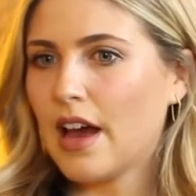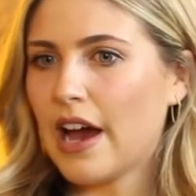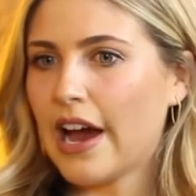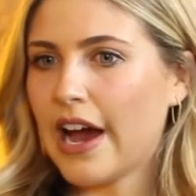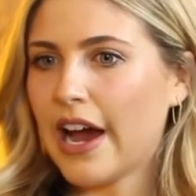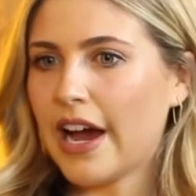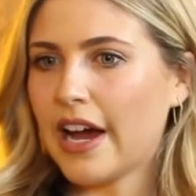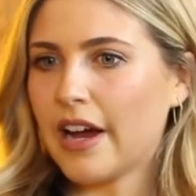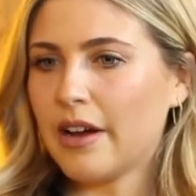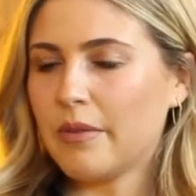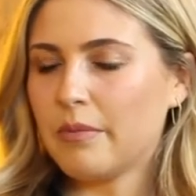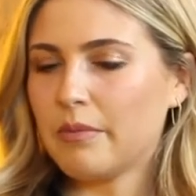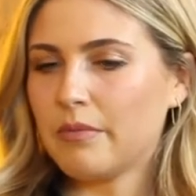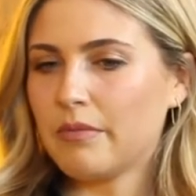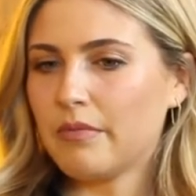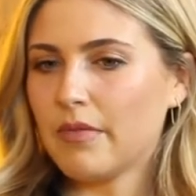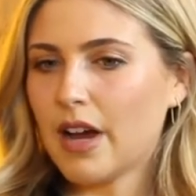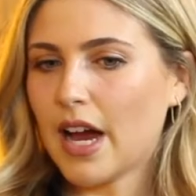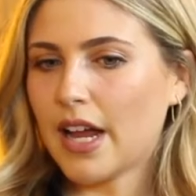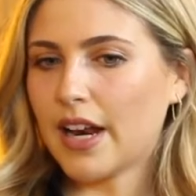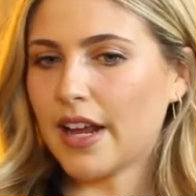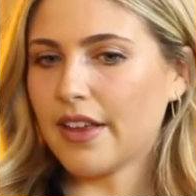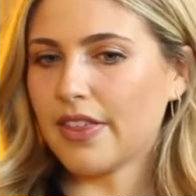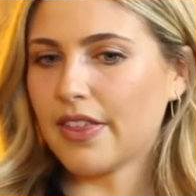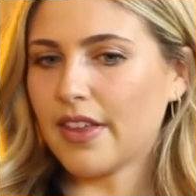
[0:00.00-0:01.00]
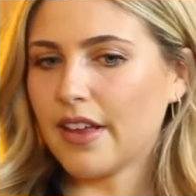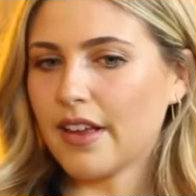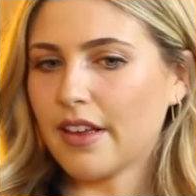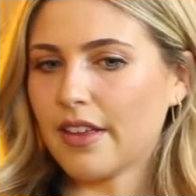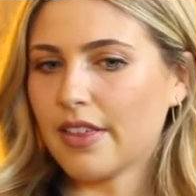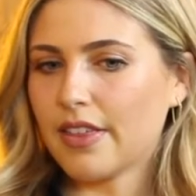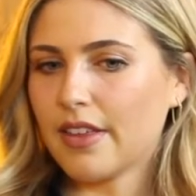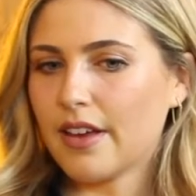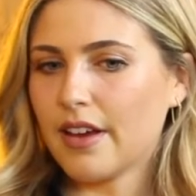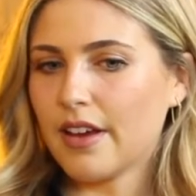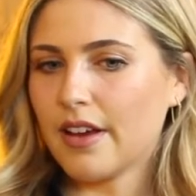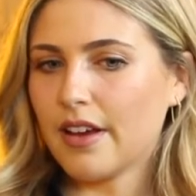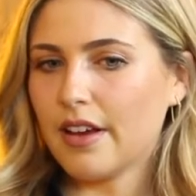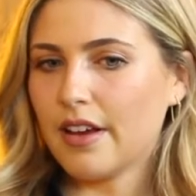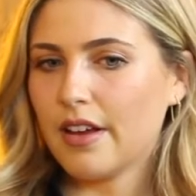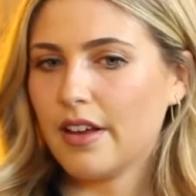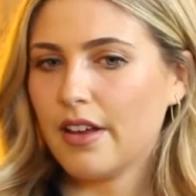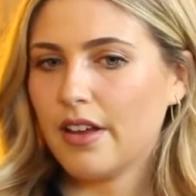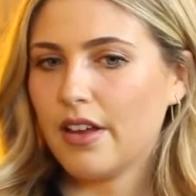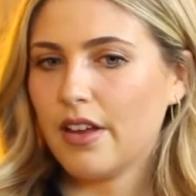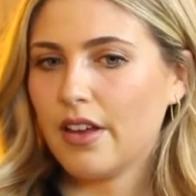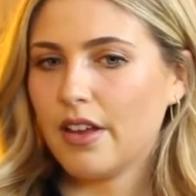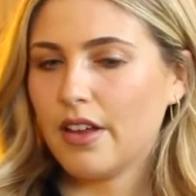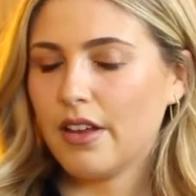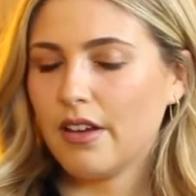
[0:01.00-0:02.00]
And I think that
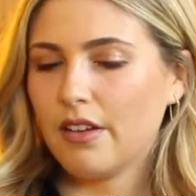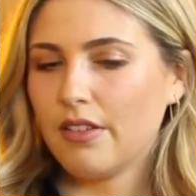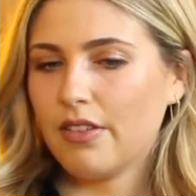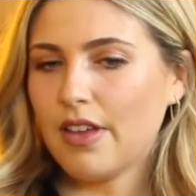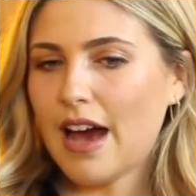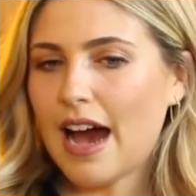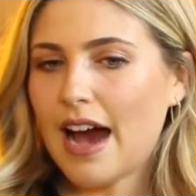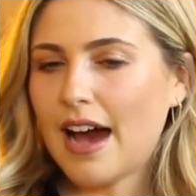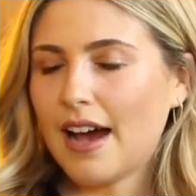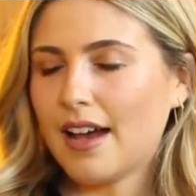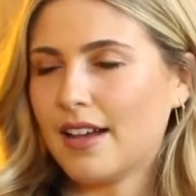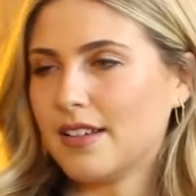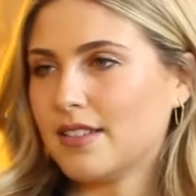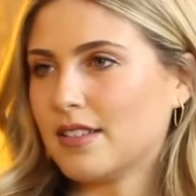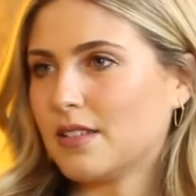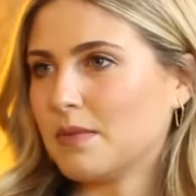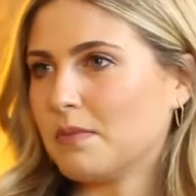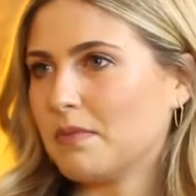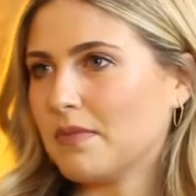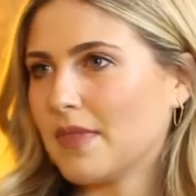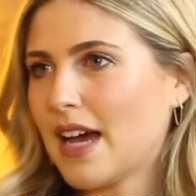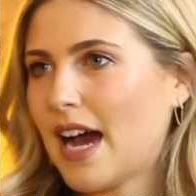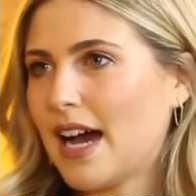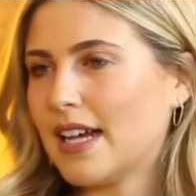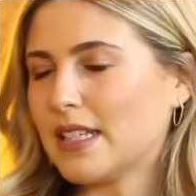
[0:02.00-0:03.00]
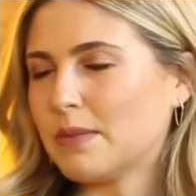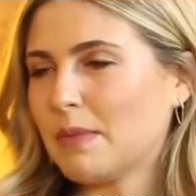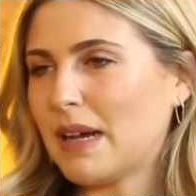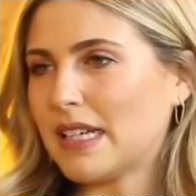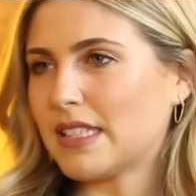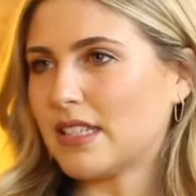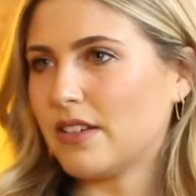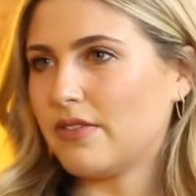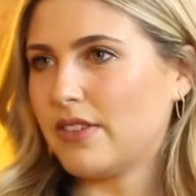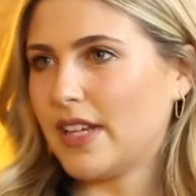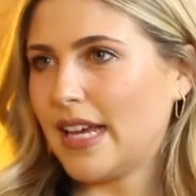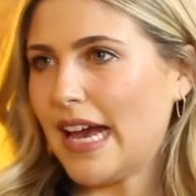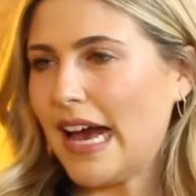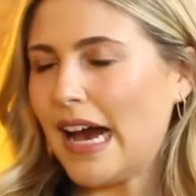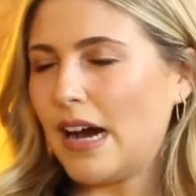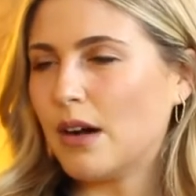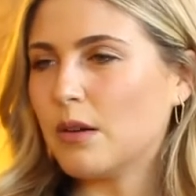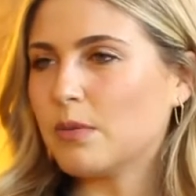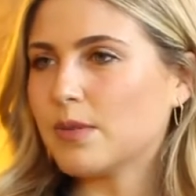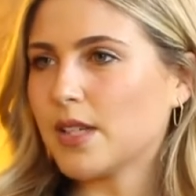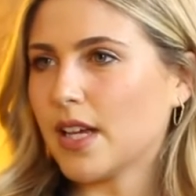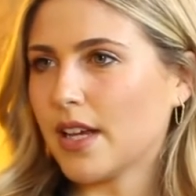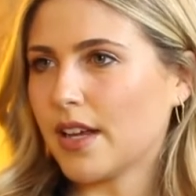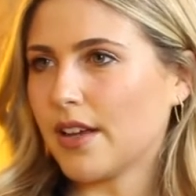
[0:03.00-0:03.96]
has massively helped.